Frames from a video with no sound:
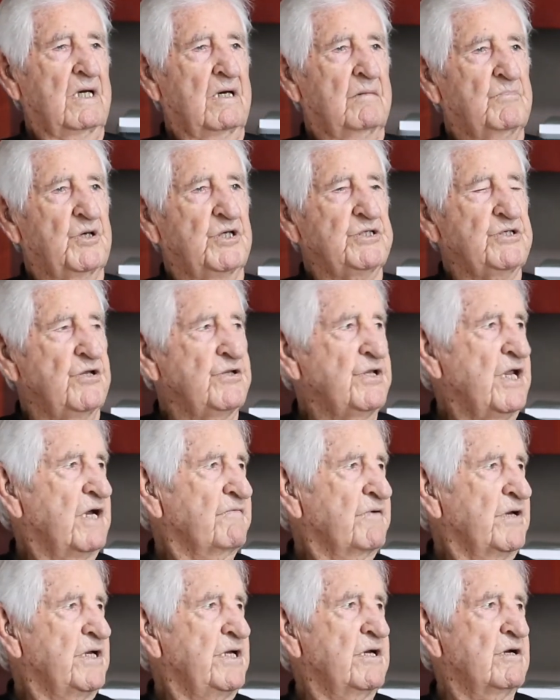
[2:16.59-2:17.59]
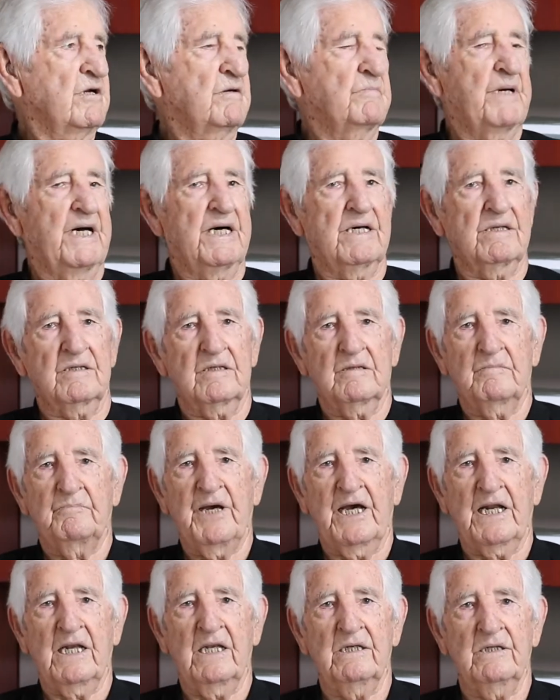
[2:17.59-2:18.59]
but you never hear about
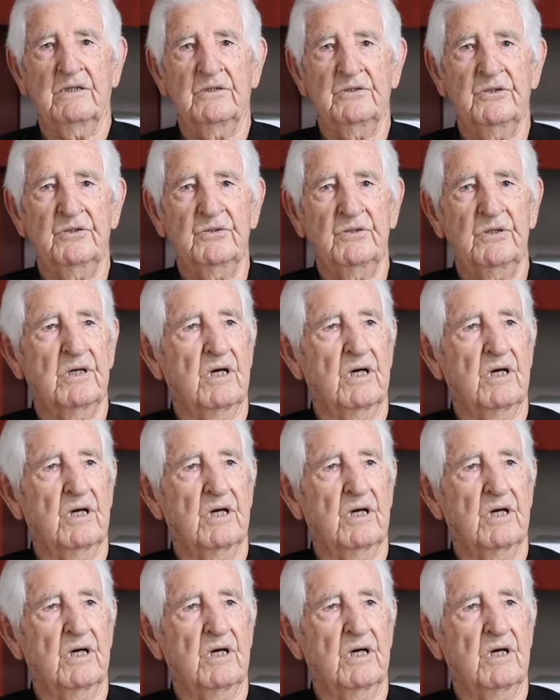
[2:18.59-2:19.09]
Peleliu